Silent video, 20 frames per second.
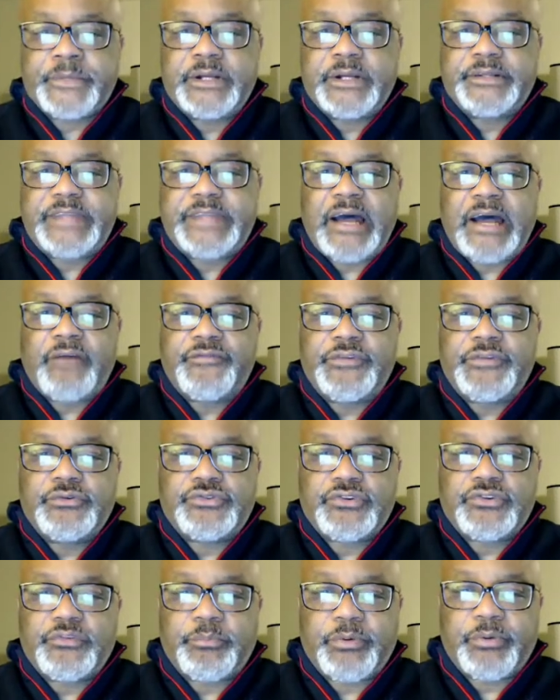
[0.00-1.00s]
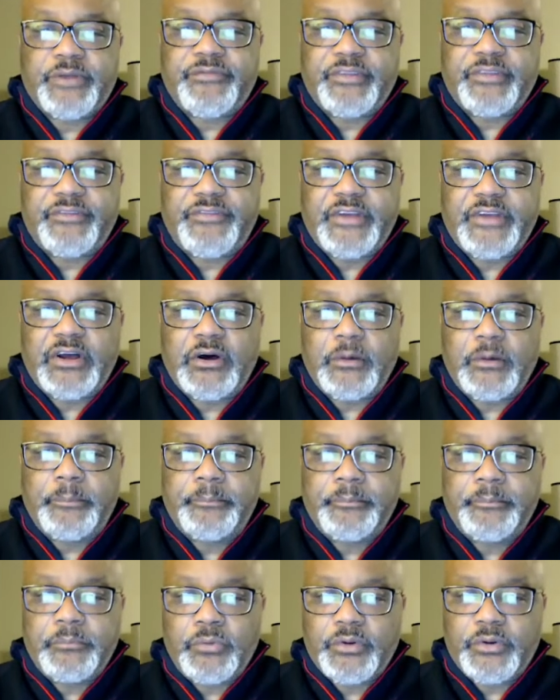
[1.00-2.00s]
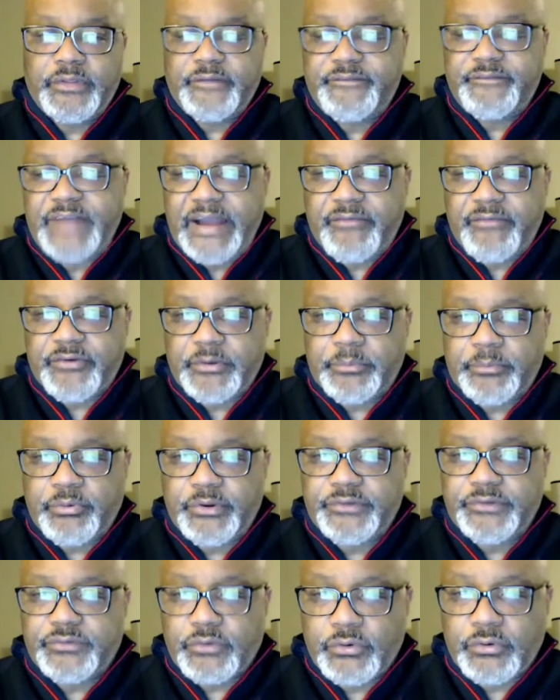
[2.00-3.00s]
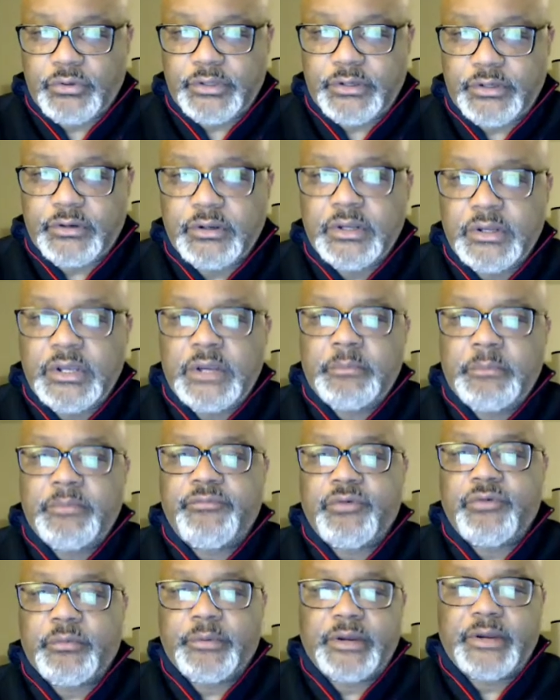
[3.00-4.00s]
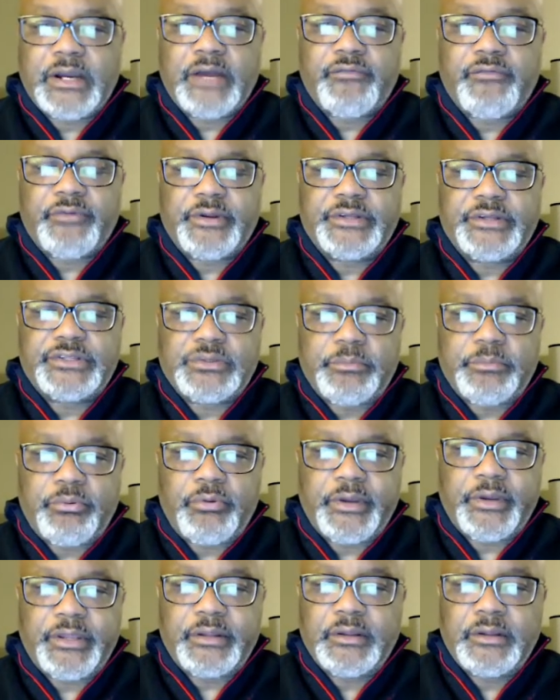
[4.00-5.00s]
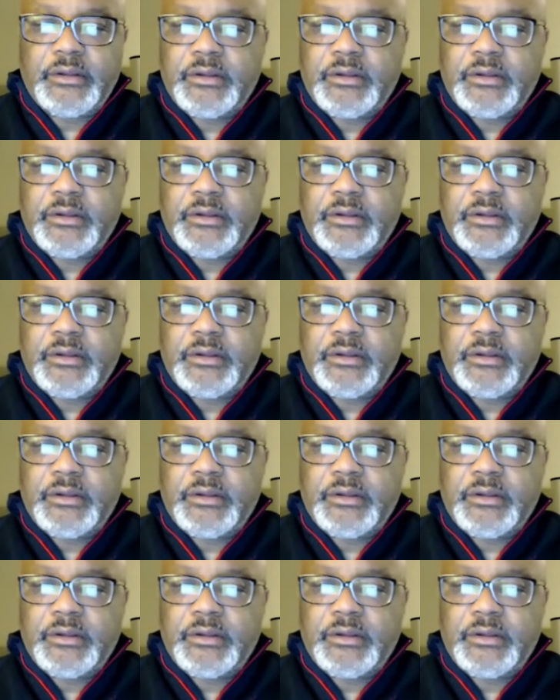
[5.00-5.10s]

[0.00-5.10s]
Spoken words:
Dow futures briefly fell more than 500 points earlier before recovering to point